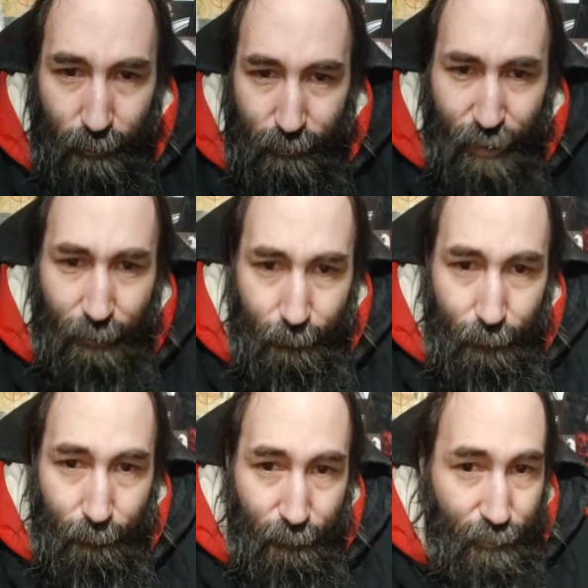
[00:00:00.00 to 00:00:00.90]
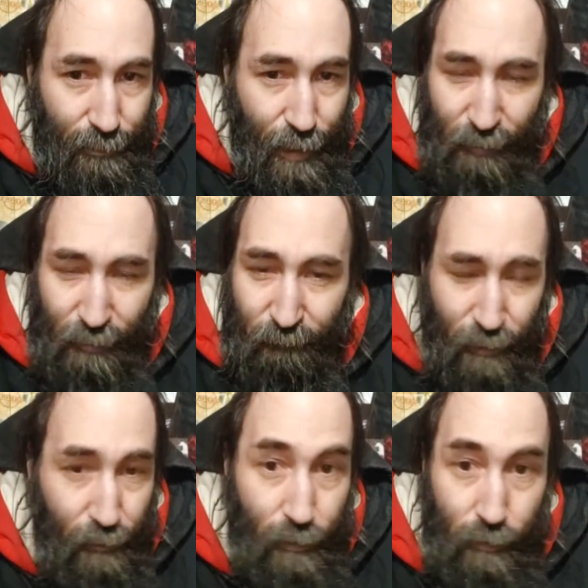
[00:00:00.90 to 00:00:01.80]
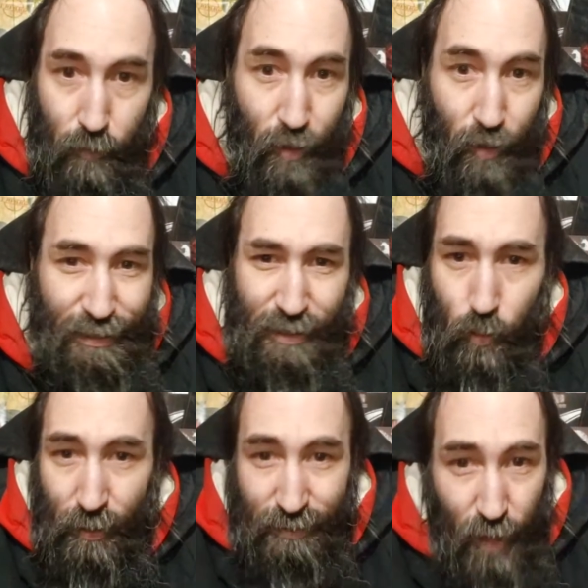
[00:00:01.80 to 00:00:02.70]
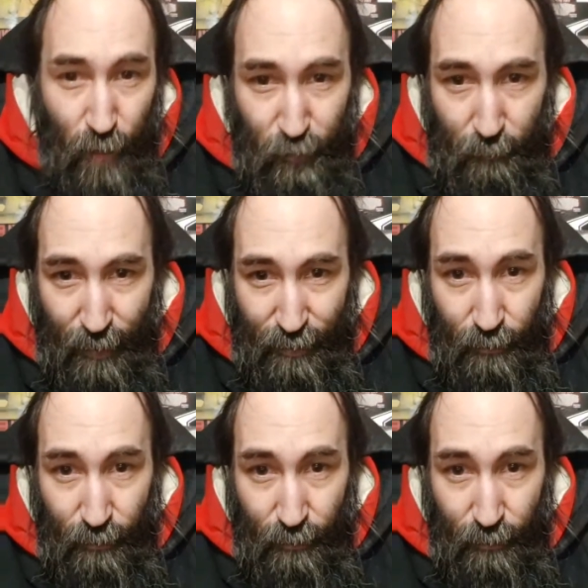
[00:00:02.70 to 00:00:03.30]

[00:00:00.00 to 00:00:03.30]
Yeah, Tom McFarlane, toys, he's a great sculptor, man.